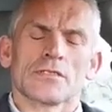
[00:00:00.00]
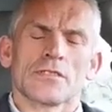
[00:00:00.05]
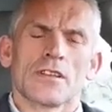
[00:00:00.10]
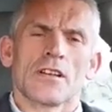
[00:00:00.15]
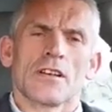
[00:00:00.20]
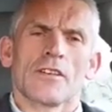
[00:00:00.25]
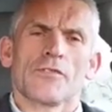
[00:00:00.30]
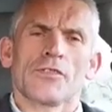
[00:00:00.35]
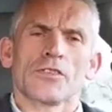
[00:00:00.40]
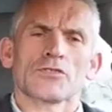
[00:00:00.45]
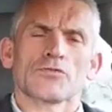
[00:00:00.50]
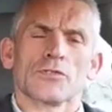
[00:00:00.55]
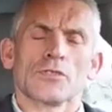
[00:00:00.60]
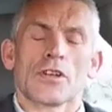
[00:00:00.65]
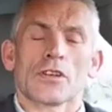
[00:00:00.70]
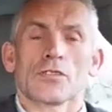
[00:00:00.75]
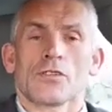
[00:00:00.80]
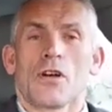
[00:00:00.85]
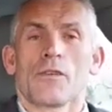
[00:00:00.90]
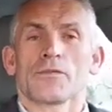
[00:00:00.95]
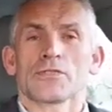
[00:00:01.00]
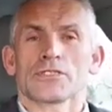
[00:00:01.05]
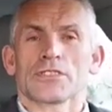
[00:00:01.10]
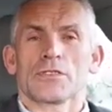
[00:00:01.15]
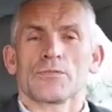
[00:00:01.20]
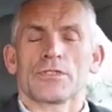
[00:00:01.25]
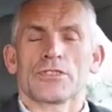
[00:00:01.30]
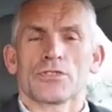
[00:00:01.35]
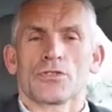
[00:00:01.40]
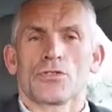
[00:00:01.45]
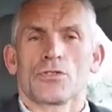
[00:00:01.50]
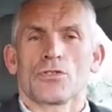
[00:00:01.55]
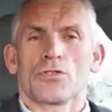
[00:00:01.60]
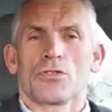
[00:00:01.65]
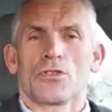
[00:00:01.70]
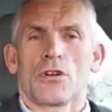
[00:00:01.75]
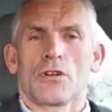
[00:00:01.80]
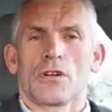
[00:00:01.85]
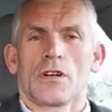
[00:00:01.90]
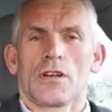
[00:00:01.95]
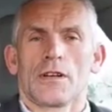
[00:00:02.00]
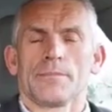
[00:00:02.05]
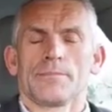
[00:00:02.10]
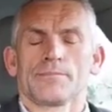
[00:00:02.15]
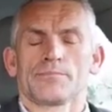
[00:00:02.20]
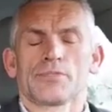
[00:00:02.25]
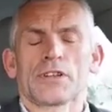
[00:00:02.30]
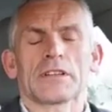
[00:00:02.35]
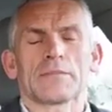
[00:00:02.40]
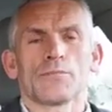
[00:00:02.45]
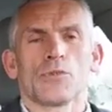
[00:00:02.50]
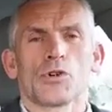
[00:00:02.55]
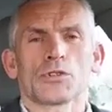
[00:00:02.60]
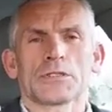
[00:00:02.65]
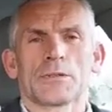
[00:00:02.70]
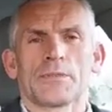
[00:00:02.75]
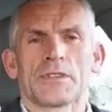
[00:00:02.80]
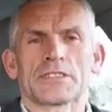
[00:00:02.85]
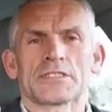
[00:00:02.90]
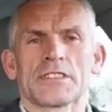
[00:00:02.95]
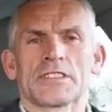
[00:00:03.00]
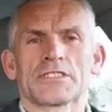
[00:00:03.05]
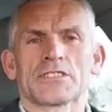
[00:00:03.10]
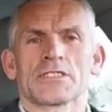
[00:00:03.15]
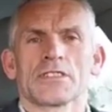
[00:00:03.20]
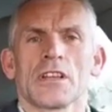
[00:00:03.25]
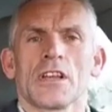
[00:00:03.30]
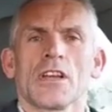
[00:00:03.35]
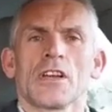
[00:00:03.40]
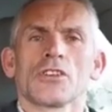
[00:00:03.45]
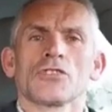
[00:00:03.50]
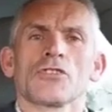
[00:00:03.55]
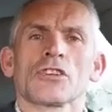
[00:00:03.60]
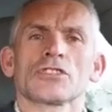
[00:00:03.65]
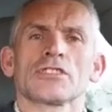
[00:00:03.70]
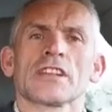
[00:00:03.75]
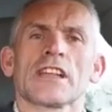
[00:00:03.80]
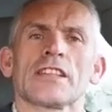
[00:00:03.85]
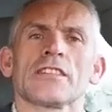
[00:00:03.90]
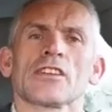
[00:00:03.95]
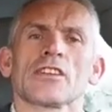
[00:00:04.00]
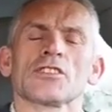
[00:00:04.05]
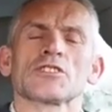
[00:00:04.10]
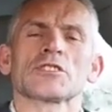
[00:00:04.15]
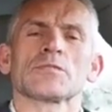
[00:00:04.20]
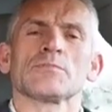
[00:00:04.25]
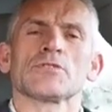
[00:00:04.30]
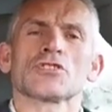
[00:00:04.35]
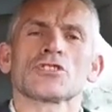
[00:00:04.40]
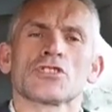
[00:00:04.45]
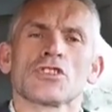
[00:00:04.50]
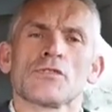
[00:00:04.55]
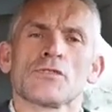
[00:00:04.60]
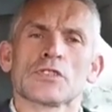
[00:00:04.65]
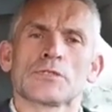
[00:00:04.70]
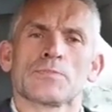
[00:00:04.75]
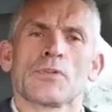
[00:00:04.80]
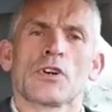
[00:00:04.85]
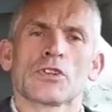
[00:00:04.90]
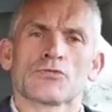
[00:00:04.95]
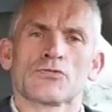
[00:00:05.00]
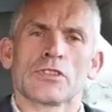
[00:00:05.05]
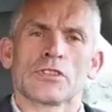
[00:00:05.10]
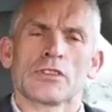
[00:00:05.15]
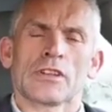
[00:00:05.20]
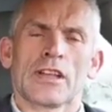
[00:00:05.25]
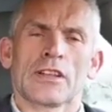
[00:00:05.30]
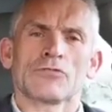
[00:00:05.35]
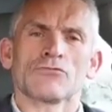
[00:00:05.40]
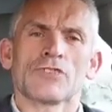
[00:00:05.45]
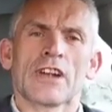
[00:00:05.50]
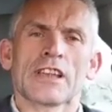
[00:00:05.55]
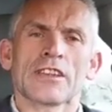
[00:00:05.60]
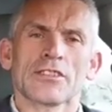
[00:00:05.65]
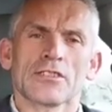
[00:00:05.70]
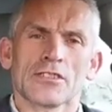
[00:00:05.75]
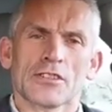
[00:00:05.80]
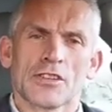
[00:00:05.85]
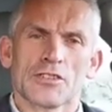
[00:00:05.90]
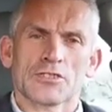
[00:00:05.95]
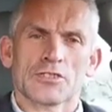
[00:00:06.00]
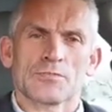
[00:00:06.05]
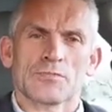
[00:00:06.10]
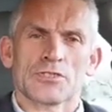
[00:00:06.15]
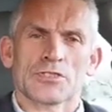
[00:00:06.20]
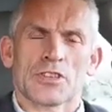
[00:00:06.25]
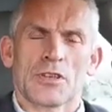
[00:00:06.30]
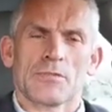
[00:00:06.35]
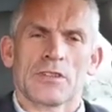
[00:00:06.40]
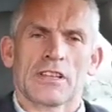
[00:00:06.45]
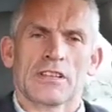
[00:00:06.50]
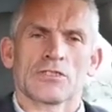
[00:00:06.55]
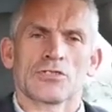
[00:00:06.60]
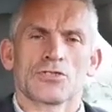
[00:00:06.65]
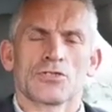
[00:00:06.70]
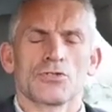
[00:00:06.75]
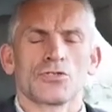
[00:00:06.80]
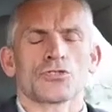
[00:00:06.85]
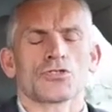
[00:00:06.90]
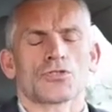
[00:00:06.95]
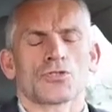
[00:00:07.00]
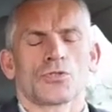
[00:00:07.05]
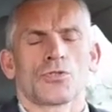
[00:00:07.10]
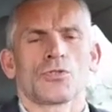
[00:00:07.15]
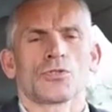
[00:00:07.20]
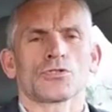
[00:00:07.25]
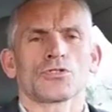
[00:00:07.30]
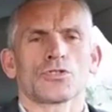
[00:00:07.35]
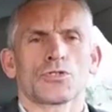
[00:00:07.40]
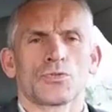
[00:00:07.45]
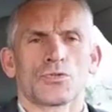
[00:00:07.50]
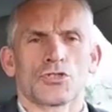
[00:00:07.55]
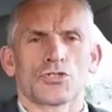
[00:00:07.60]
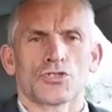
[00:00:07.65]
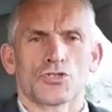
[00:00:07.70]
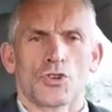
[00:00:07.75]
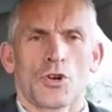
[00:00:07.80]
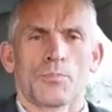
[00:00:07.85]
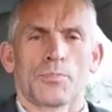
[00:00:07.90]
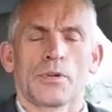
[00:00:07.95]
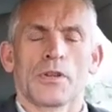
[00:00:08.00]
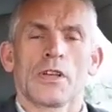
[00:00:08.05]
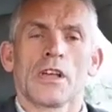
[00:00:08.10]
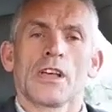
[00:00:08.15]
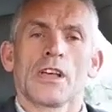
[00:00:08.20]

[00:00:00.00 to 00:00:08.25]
First of all, like obviously with your brick and mortar business, you're actually getting the customer service part of it. You're getting regular customers coming into your store, to your shop.